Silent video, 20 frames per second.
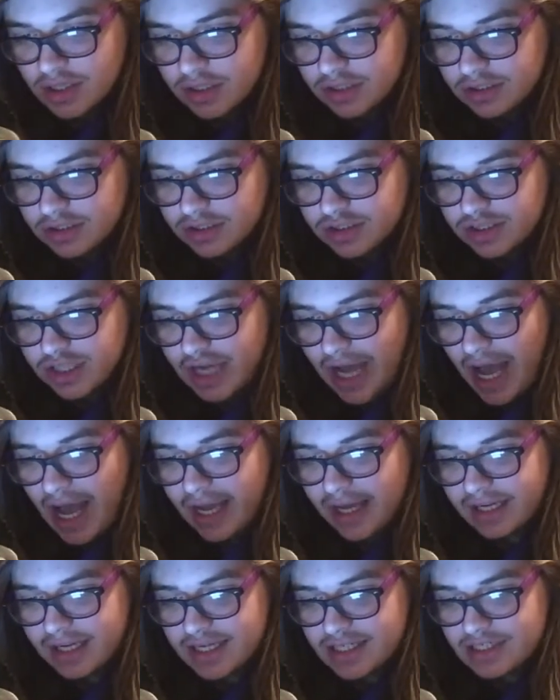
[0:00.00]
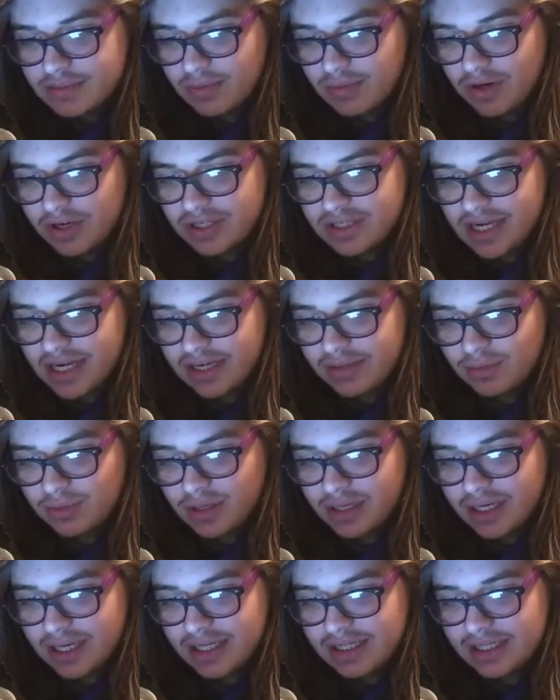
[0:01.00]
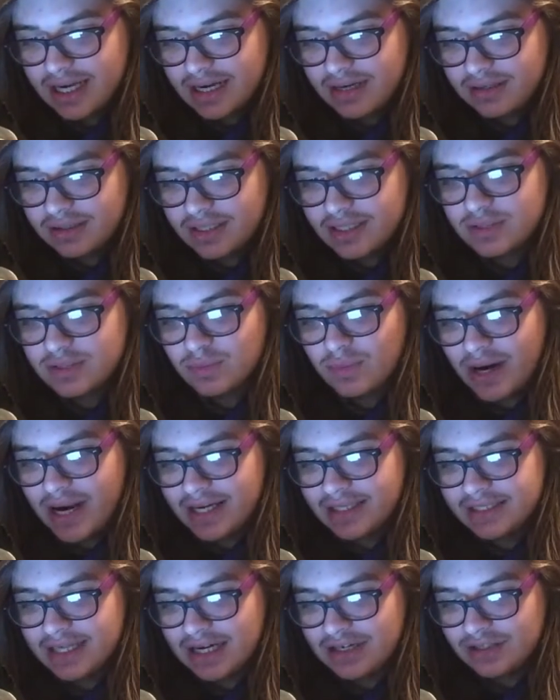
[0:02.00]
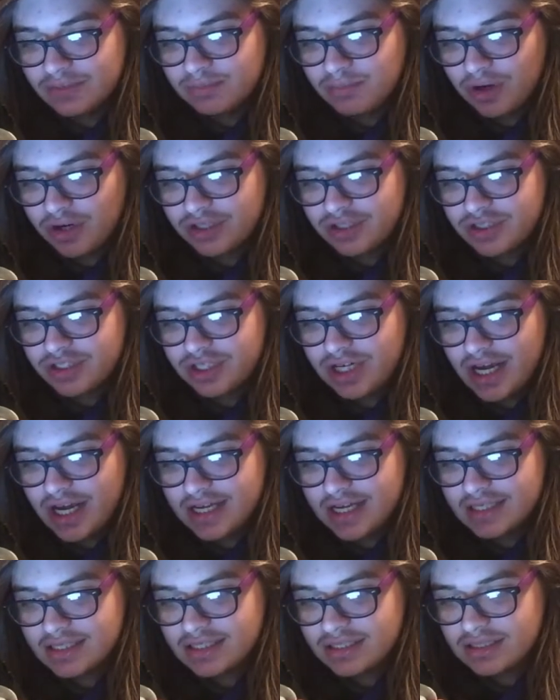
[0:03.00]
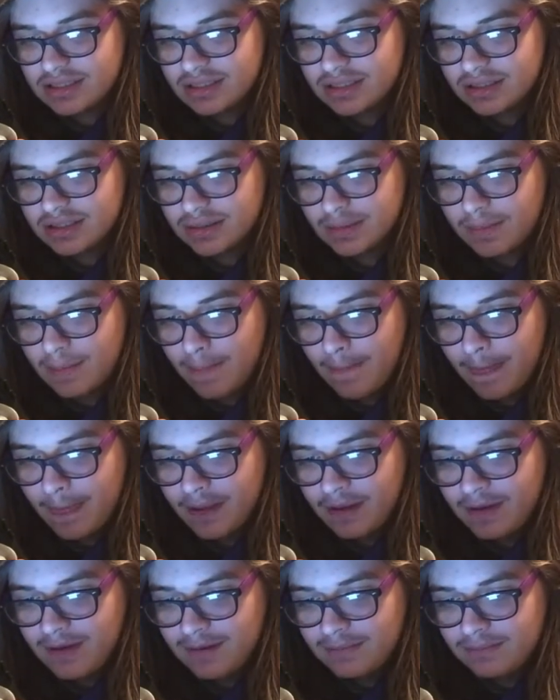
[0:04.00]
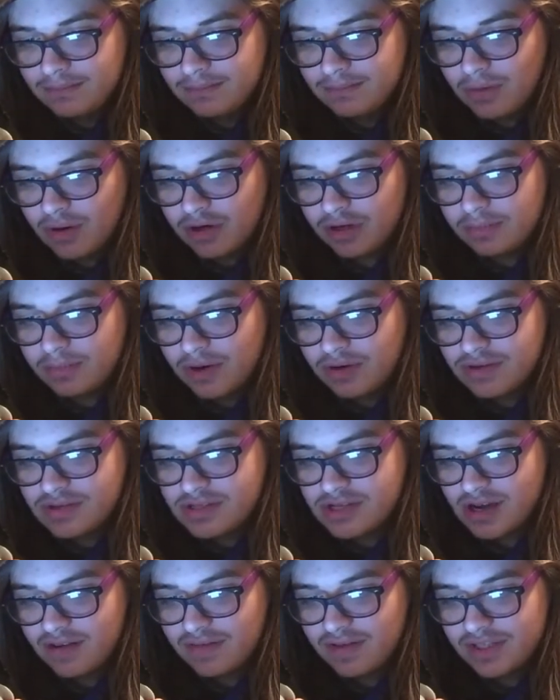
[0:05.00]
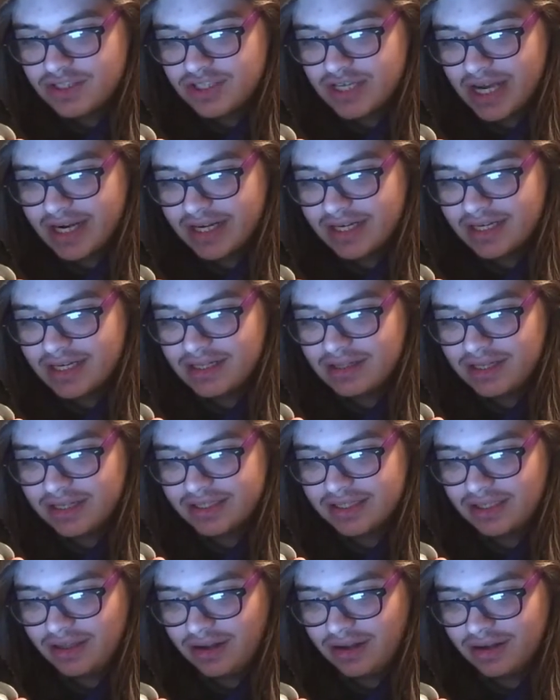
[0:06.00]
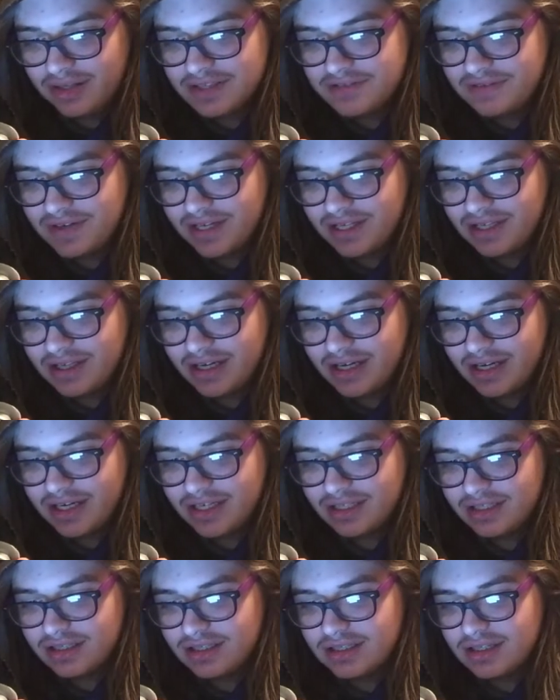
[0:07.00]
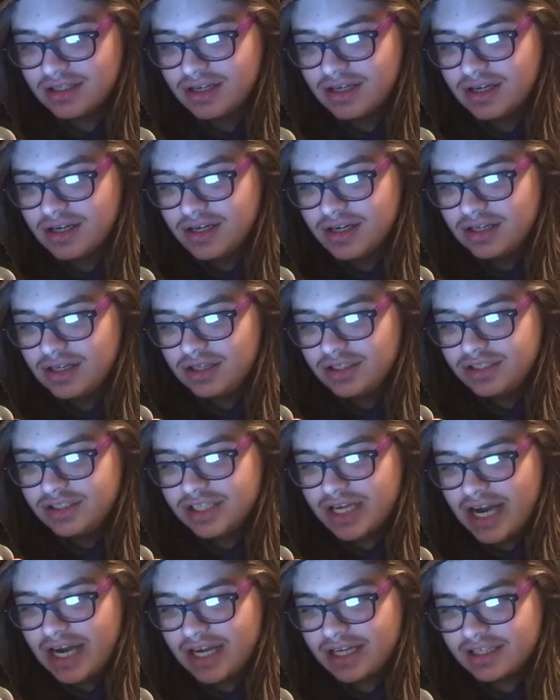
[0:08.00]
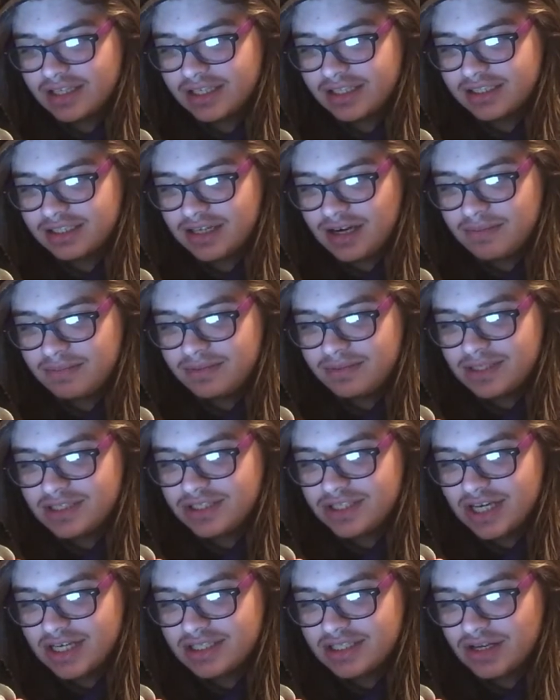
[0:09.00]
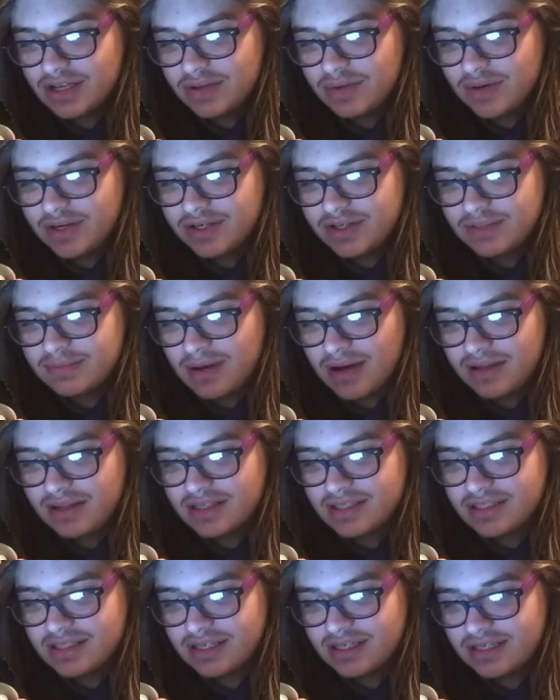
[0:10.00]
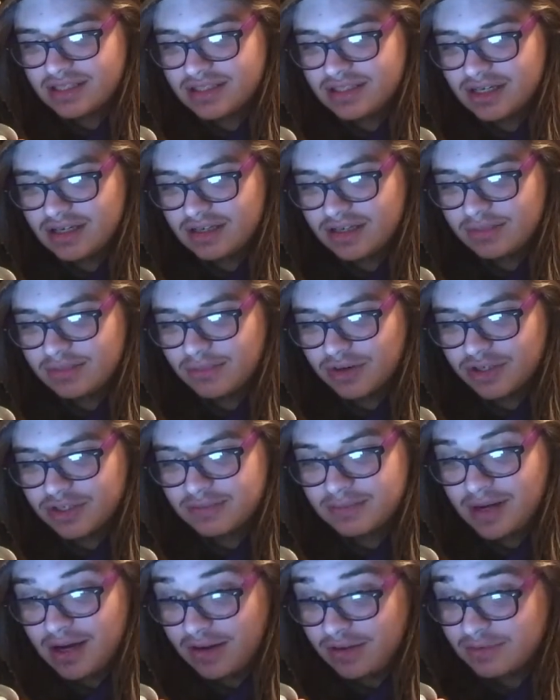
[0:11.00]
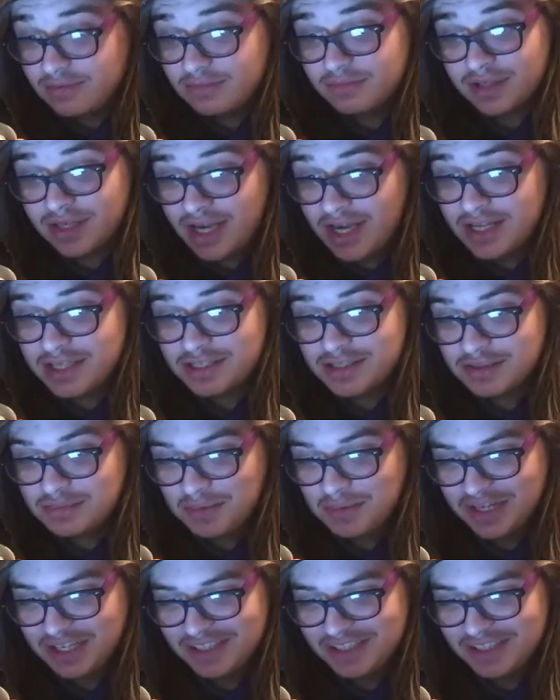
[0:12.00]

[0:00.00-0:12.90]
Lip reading: Jack kissed Mark's neck, working down his way down Mark's chest. Mark moaned softly as Jack licked along his V-line. Jack licked up his chest all the way to his mouth and stuck his tongue in Mark's mouth. We're getting somewhere.